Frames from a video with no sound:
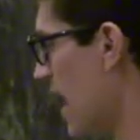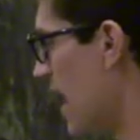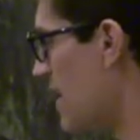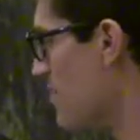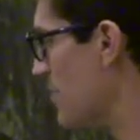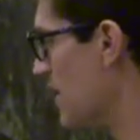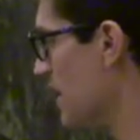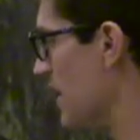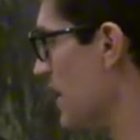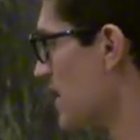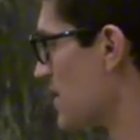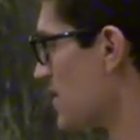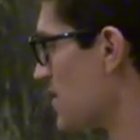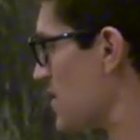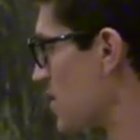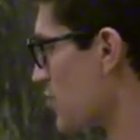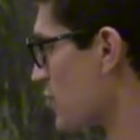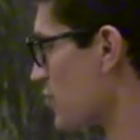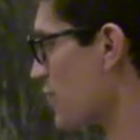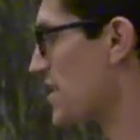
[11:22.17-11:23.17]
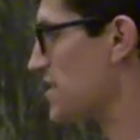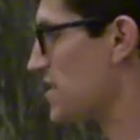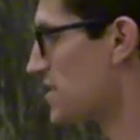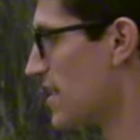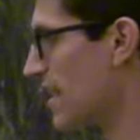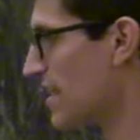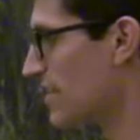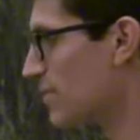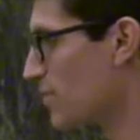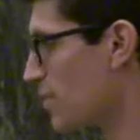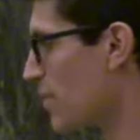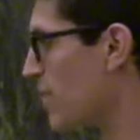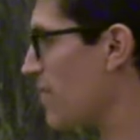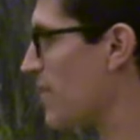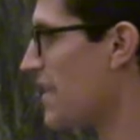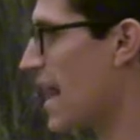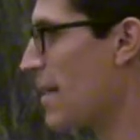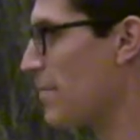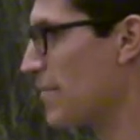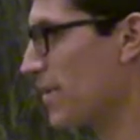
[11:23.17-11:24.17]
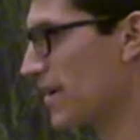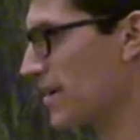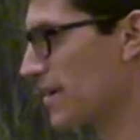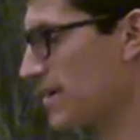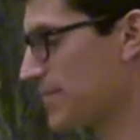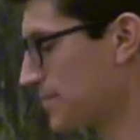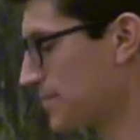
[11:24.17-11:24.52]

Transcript: and begins to resonate with the epic.